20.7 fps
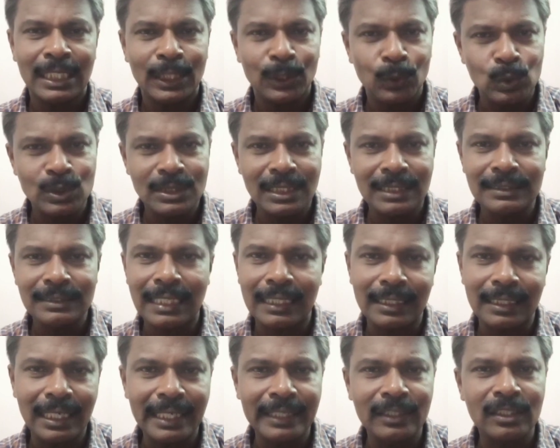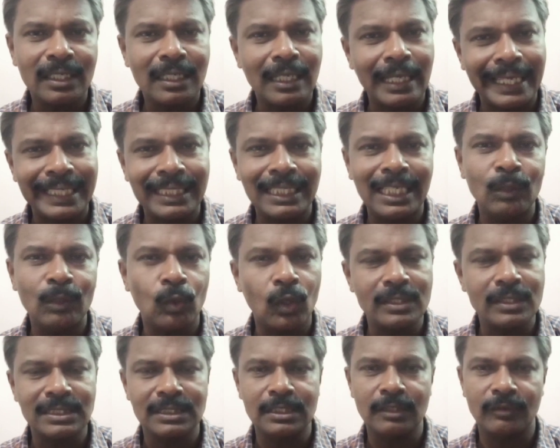Using that link, kindly
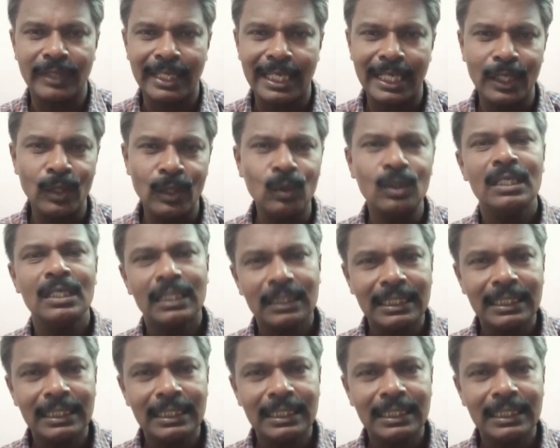watch the video,